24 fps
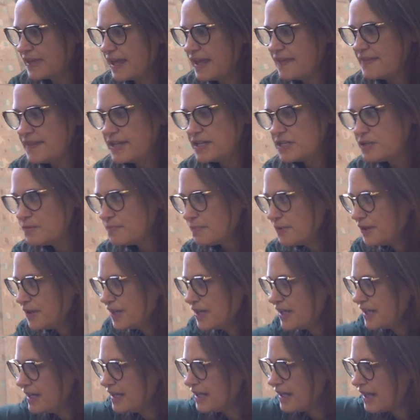and then you
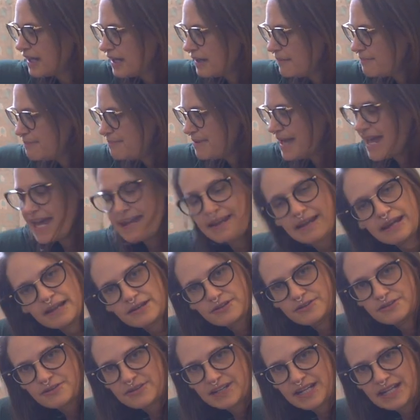put a bed
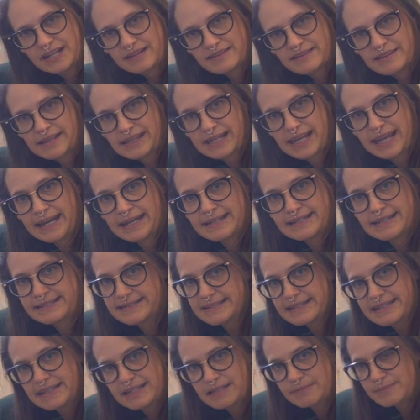underneath. Again, it
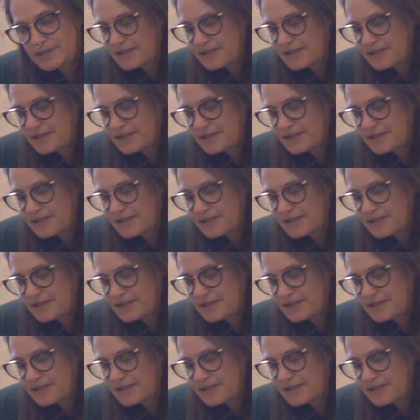doesn't need to